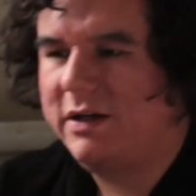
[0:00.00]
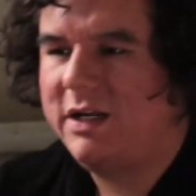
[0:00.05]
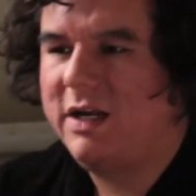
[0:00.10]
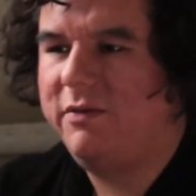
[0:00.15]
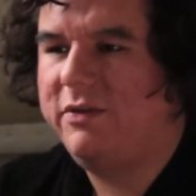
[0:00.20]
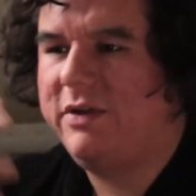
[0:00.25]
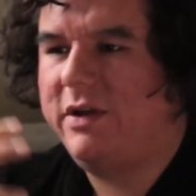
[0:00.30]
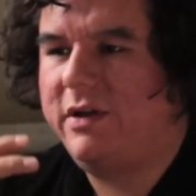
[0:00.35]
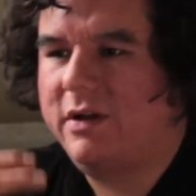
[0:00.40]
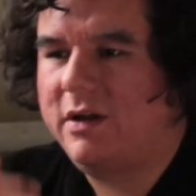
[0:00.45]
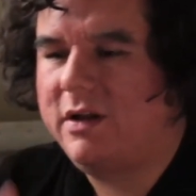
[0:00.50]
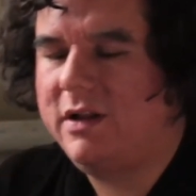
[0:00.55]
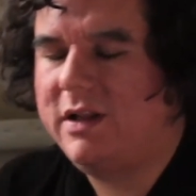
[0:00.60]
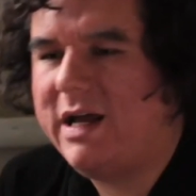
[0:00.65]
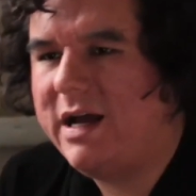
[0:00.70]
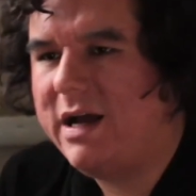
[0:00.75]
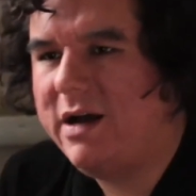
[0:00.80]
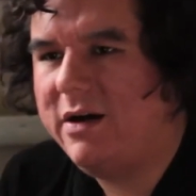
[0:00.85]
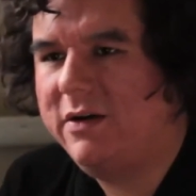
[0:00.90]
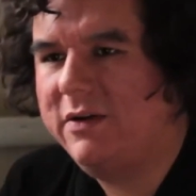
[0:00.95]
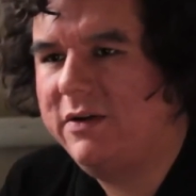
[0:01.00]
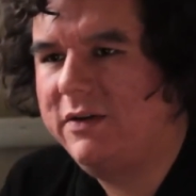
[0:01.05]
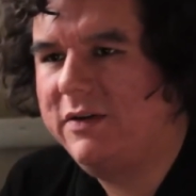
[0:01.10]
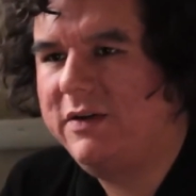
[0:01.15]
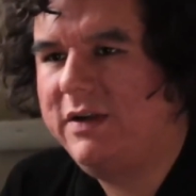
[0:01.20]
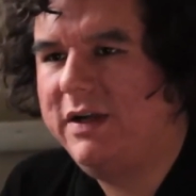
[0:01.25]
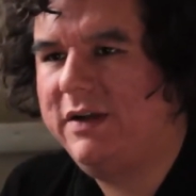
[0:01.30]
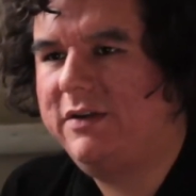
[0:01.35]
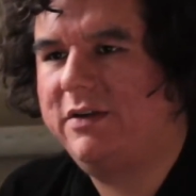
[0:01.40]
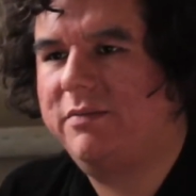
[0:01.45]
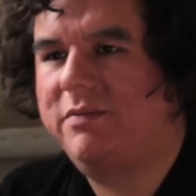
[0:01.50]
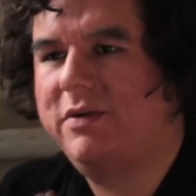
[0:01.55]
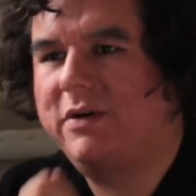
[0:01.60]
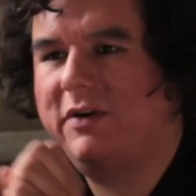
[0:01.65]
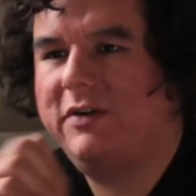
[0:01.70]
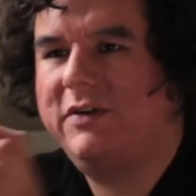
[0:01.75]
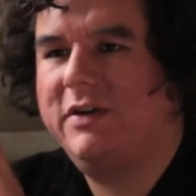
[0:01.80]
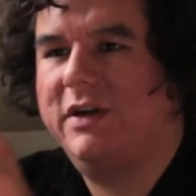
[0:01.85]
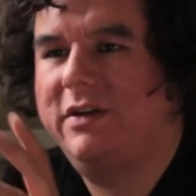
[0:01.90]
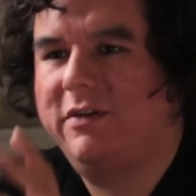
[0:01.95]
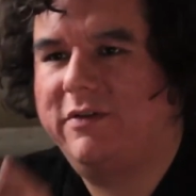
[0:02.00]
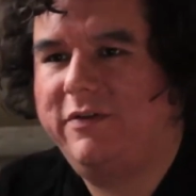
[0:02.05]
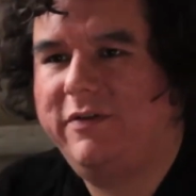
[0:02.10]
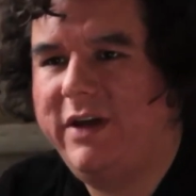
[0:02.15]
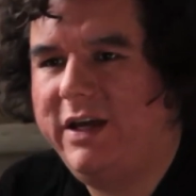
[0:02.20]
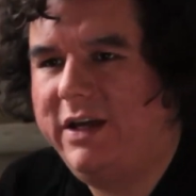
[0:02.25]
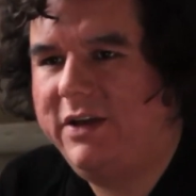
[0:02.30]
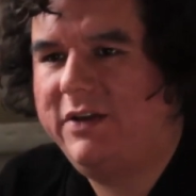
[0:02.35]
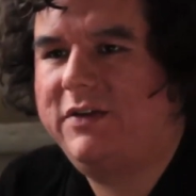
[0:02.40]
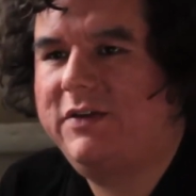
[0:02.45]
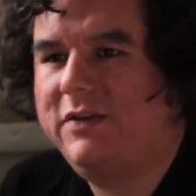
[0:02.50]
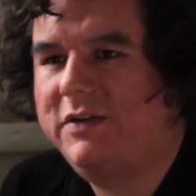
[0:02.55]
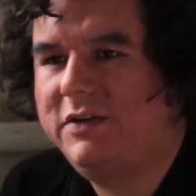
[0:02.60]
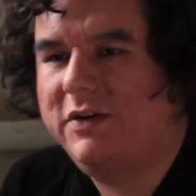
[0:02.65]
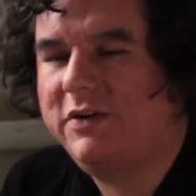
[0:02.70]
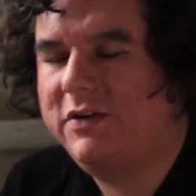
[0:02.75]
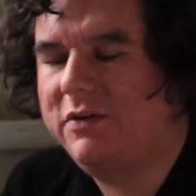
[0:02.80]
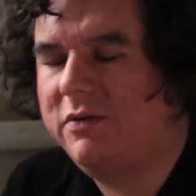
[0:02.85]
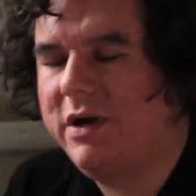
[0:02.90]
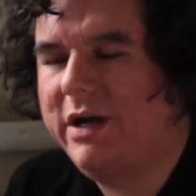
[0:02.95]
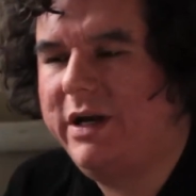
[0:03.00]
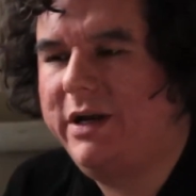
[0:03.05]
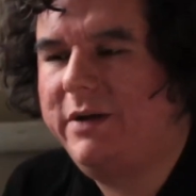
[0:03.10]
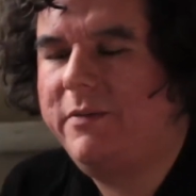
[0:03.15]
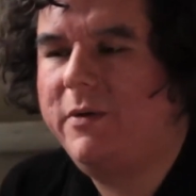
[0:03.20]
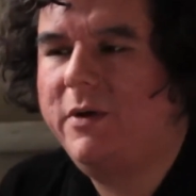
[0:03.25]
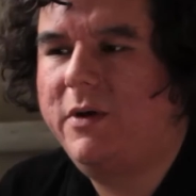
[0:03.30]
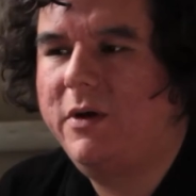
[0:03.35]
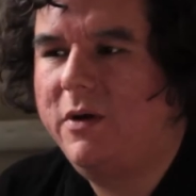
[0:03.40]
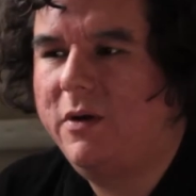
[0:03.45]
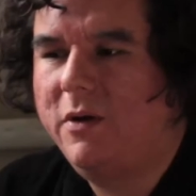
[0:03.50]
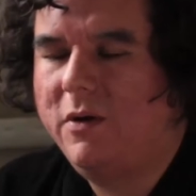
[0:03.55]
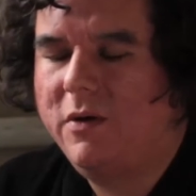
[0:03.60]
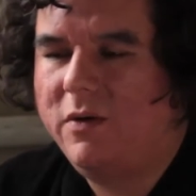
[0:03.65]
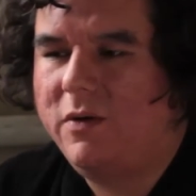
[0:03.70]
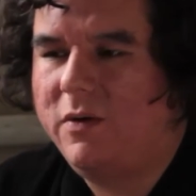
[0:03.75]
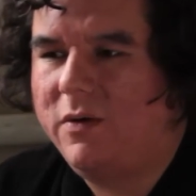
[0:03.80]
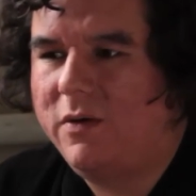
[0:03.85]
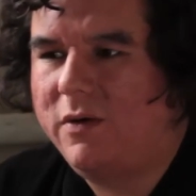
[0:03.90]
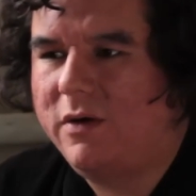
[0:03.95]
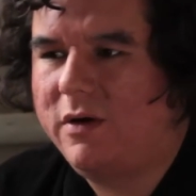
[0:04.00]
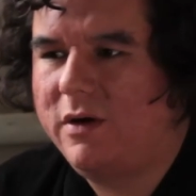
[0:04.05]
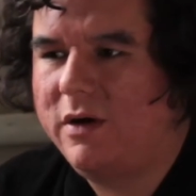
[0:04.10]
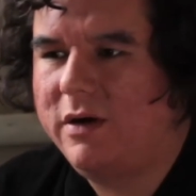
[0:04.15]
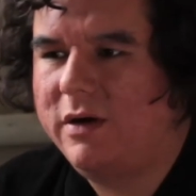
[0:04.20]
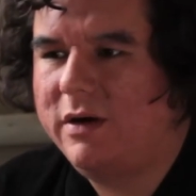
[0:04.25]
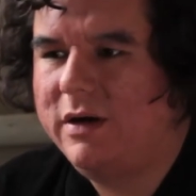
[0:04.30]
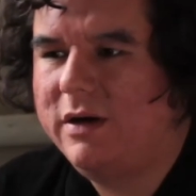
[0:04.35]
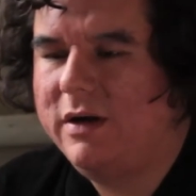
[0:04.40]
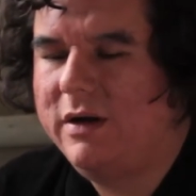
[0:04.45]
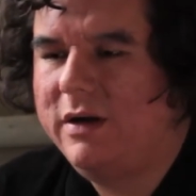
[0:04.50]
comes out of the clouds, hits a person on the face just right, or